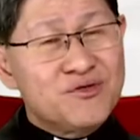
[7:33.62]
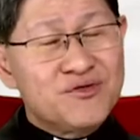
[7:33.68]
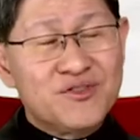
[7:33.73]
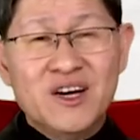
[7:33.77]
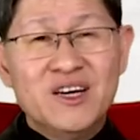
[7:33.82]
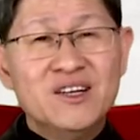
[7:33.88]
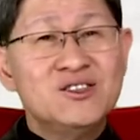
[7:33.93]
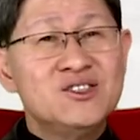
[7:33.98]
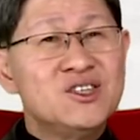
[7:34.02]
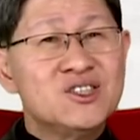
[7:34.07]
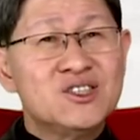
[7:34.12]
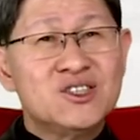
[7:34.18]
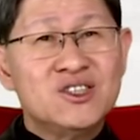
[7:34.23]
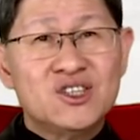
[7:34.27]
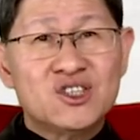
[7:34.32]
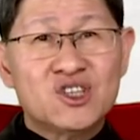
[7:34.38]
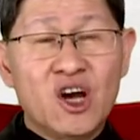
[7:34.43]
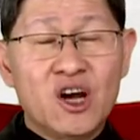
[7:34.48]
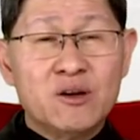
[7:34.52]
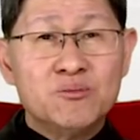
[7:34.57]
friends, his
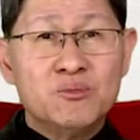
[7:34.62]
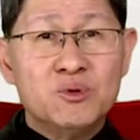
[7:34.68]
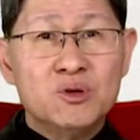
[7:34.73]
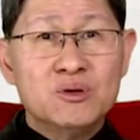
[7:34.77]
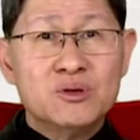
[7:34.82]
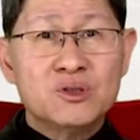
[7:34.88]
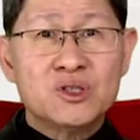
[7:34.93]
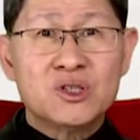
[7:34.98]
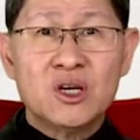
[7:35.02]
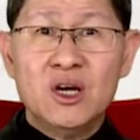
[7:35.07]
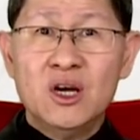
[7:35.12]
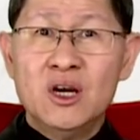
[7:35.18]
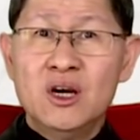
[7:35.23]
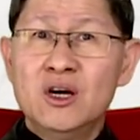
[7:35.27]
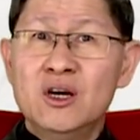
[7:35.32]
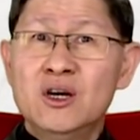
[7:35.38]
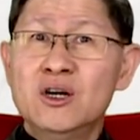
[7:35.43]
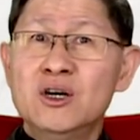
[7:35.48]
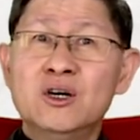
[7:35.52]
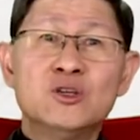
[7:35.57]
disciples,
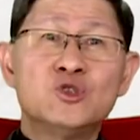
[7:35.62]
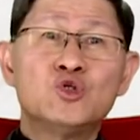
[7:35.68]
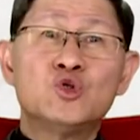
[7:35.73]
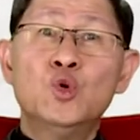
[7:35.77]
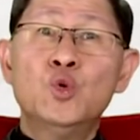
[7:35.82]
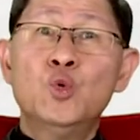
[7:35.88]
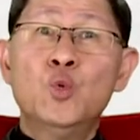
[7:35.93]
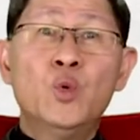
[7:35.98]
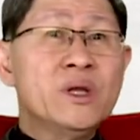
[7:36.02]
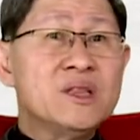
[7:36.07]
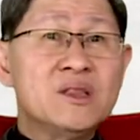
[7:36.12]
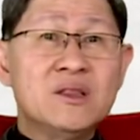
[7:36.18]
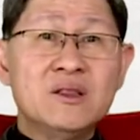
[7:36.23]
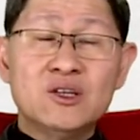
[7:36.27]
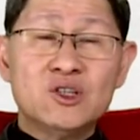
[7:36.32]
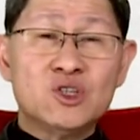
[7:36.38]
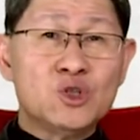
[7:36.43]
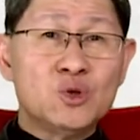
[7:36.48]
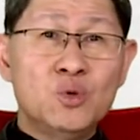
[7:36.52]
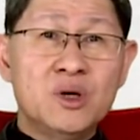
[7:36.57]
to
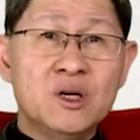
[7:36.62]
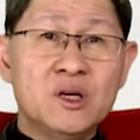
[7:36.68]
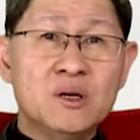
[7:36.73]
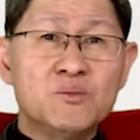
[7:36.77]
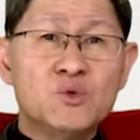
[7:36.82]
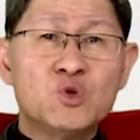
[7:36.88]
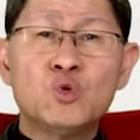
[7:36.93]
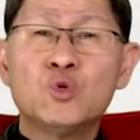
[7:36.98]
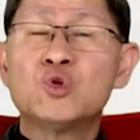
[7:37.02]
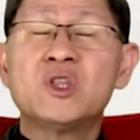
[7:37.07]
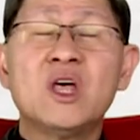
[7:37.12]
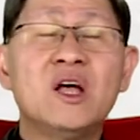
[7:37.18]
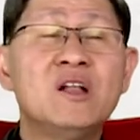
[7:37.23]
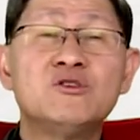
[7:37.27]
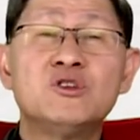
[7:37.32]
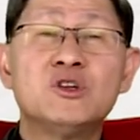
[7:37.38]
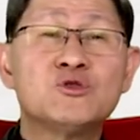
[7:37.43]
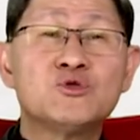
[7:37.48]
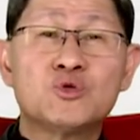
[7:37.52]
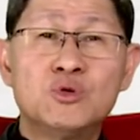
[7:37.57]
witness to him, to tell
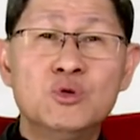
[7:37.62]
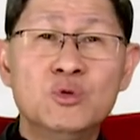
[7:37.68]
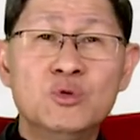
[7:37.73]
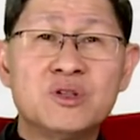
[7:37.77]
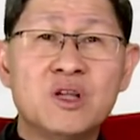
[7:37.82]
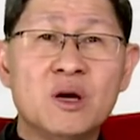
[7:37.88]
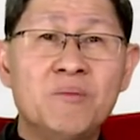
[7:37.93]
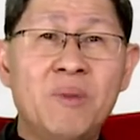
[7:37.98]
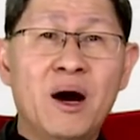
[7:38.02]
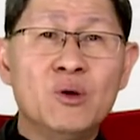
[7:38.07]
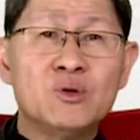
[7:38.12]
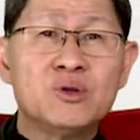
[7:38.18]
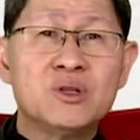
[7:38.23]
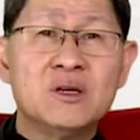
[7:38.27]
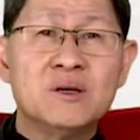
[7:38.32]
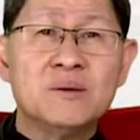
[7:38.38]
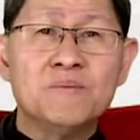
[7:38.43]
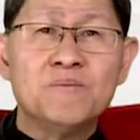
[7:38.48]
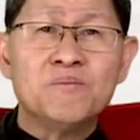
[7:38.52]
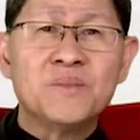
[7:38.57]
the truth about
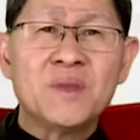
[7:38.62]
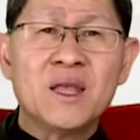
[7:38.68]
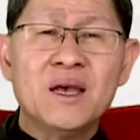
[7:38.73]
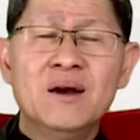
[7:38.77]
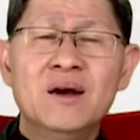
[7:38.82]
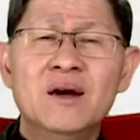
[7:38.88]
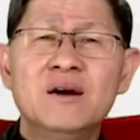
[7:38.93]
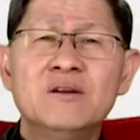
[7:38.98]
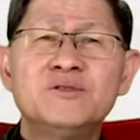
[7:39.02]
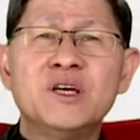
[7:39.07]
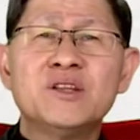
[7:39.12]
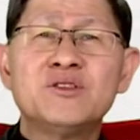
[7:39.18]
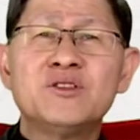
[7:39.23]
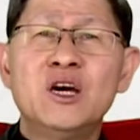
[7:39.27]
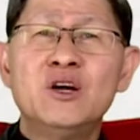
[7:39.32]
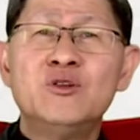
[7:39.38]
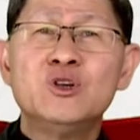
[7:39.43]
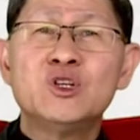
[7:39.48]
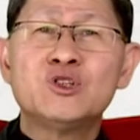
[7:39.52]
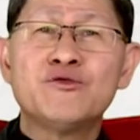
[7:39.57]
him, that
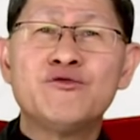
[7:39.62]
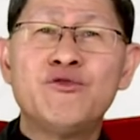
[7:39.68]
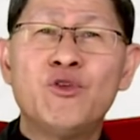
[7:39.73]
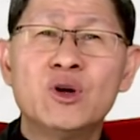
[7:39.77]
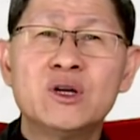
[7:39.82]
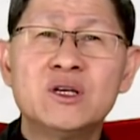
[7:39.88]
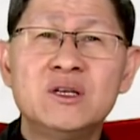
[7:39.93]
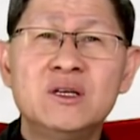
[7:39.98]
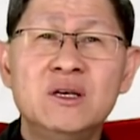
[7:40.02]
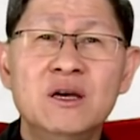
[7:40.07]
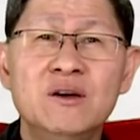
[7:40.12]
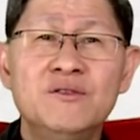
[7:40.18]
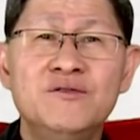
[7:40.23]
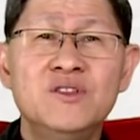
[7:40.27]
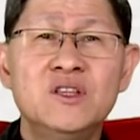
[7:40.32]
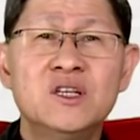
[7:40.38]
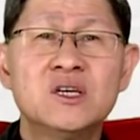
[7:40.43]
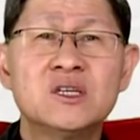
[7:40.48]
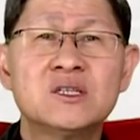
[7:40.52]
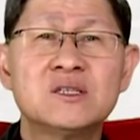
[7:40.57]
there is
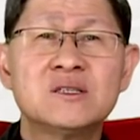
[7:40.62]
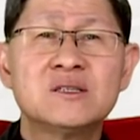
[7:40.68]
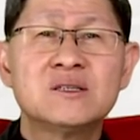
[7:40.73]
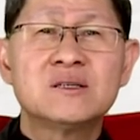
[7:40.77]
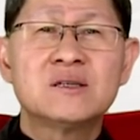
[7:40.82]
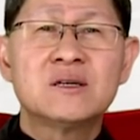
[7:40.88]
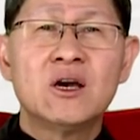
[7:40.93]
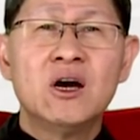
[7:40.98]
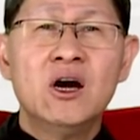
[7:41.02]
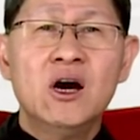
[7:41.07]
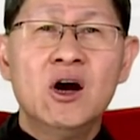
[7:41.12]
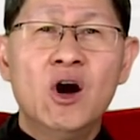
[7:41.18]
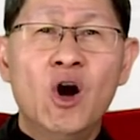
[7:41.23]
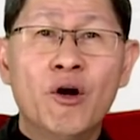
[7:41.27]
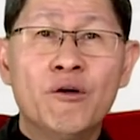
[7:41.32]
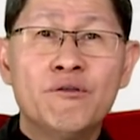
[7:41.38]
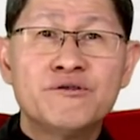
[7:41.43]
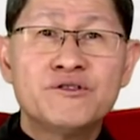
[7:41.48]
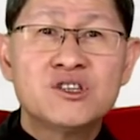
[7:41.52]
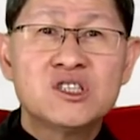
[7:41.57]
forgiveness
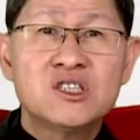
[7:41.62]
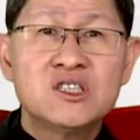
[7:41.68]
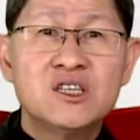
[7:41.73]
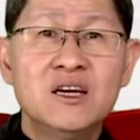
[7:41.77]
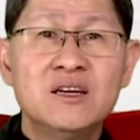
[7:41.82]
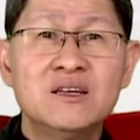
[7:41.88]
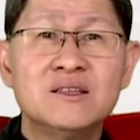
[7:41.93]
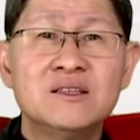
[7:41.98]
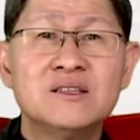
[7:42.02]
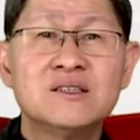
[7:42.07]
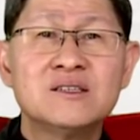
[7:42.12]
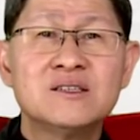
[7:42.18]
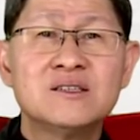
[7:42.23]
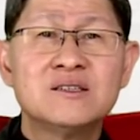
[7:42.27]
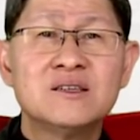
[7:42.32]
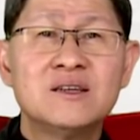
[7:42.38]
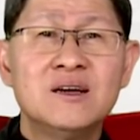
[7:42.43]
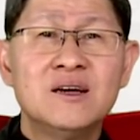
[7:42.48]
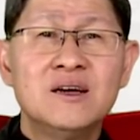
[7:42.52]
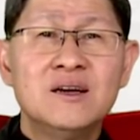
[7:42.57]
of
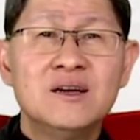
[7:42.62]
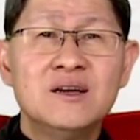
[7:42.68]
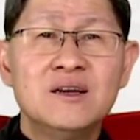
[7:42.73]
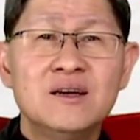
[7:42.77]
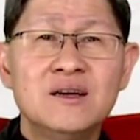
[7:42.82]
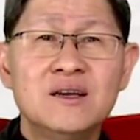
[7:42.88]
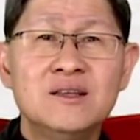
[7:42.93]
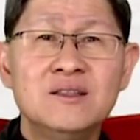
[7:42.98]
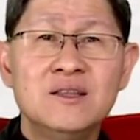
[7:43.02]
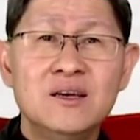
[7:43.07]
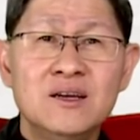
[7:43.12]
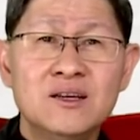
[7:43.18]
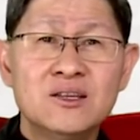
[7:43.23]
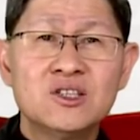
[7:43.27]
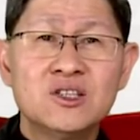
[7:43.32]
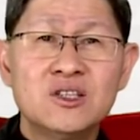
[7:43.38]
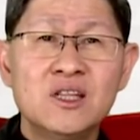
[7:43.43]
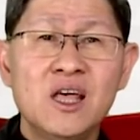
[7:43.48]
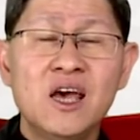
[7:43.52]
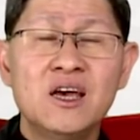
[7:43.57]
sins in
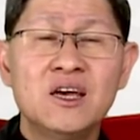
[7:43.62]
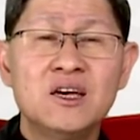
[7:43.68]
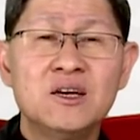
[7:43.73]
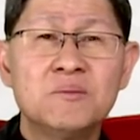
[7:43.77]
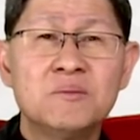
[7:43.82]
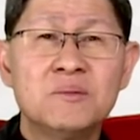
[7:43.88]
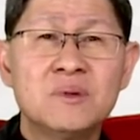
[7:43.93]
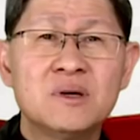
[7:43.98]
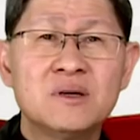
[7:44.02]
his name.